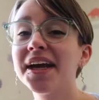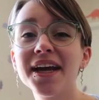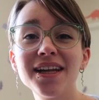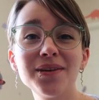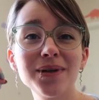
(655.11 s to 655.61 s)

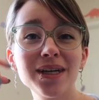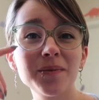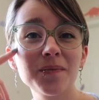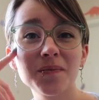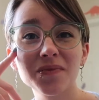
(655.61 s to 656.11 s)

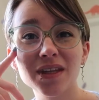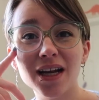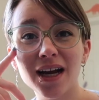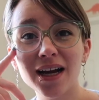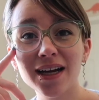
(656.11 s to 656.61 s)
Anyway,
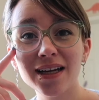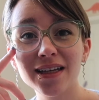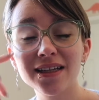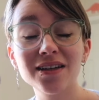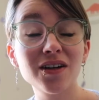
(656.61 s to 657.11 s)

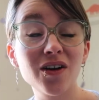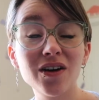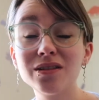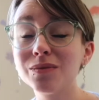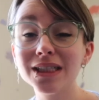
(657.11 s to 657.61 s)

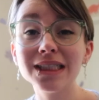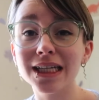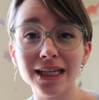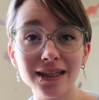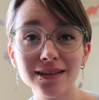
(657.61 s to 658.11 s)
on
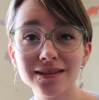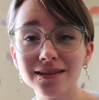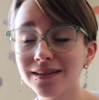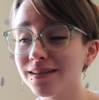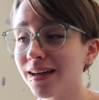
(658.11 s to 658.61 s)
Monday,
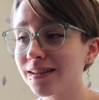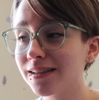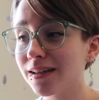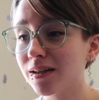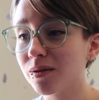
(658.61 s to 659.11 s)

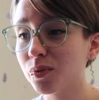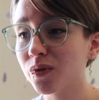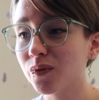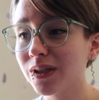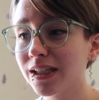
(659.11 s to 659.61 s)
ended up
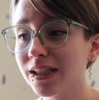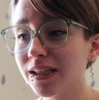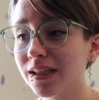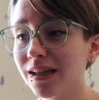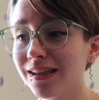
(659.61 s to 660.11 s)

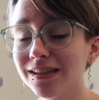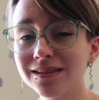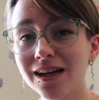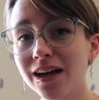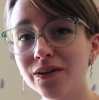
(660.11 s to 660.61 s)
reading the
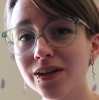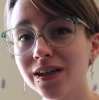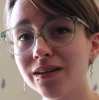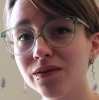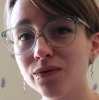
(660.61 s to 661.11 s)

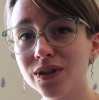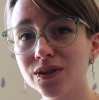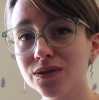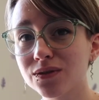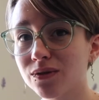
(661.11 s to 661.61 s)
entirety of Winter's